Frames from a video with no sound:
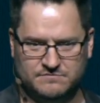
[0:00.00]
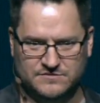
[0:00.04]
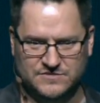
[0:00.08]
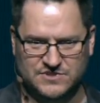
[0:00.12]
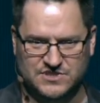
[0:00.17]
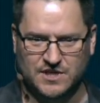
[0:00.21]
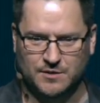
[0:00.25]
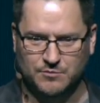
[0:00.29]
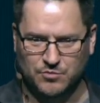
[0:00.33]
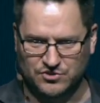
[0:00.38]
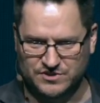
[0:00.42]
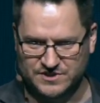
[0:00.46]

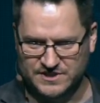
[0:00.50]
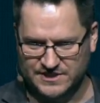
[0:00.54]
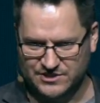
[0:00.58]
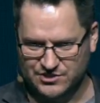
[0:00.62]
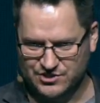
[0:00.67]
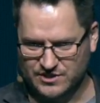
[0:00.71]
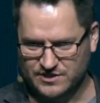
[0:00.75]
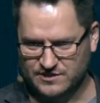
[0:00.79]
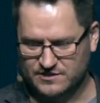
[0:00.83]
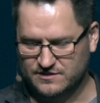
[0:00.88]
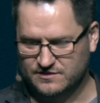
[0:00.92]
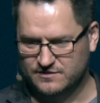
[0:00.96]

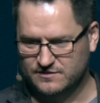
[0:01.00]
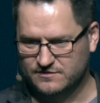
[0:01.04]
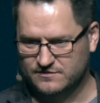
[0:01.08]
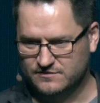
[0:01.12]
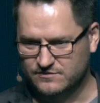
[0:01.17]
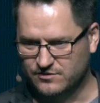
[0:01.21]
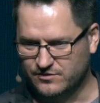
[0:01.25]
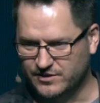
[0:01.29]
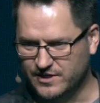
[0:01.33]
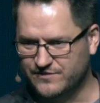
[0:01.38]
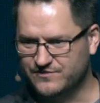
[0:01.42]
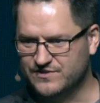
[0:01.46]
double-digit
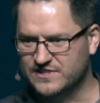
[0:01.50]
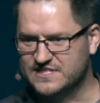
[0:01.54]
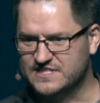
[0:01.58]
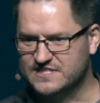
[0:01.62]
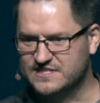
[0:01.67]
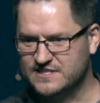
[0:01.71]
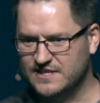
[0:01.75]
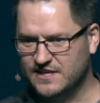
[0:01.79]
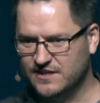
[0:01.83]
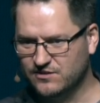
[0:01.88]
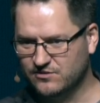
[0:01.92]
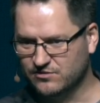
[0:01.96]
or even
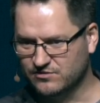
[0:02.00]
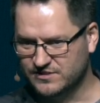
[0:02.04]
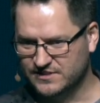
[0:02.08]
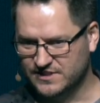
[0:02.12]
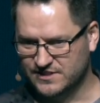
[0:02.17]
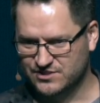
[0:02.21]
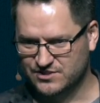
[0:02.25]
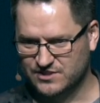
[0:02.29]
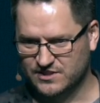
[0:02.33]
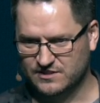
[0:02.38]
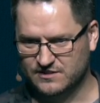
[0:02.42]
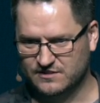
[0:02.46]

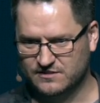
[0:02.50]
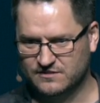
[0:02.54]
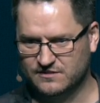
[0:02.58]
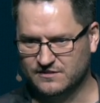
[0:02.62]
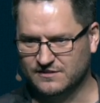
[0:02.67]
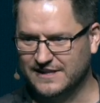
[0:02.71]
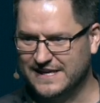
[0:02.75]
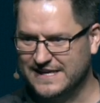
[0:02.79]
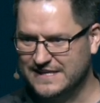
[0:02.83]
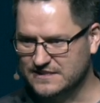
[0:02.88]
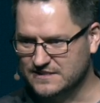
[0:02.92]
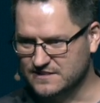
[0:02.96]
single-digit
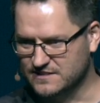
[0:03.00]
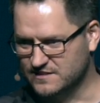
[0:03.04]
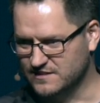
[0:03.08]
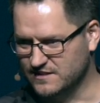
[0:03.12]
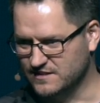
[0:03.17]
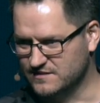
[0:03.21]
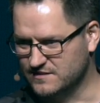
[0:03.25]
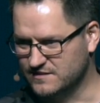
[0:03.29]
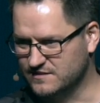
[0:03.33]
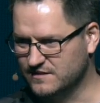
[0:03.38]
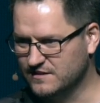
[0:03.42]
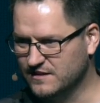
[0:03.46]

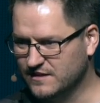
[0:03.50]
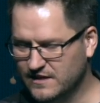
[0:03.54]
latencies.